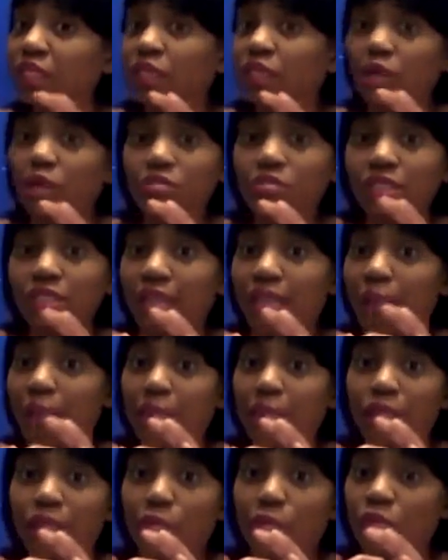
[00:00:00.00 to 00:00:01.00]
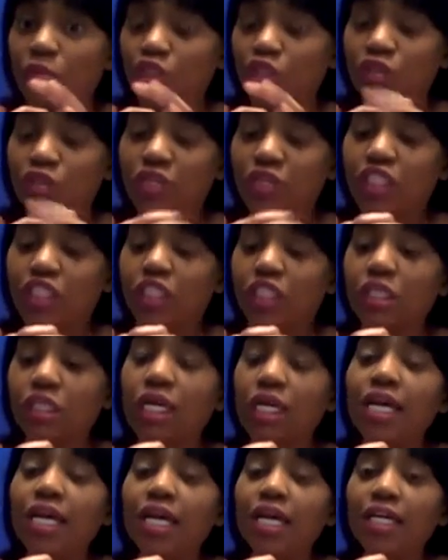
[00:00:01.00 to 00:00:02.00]
Don't sap it up with your nail. Just
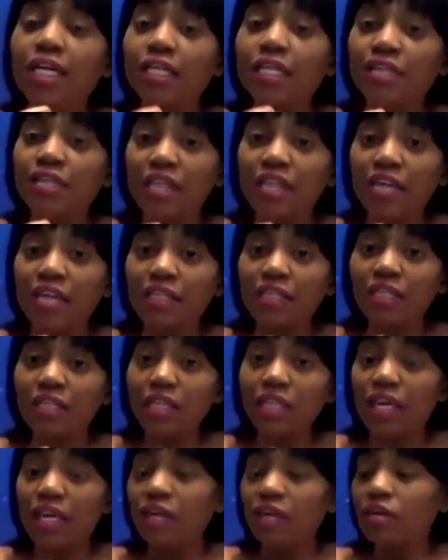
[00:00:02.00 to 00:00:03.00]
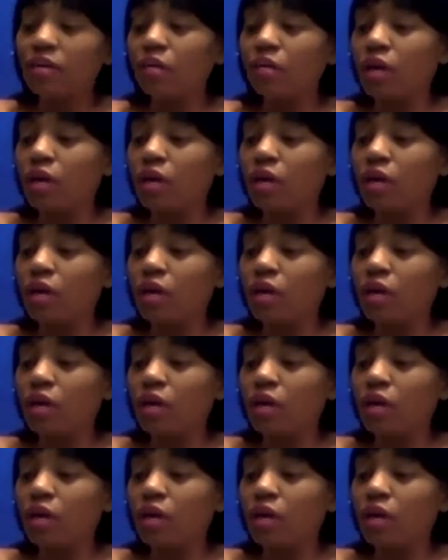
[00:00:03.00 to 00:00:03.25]
take the nail.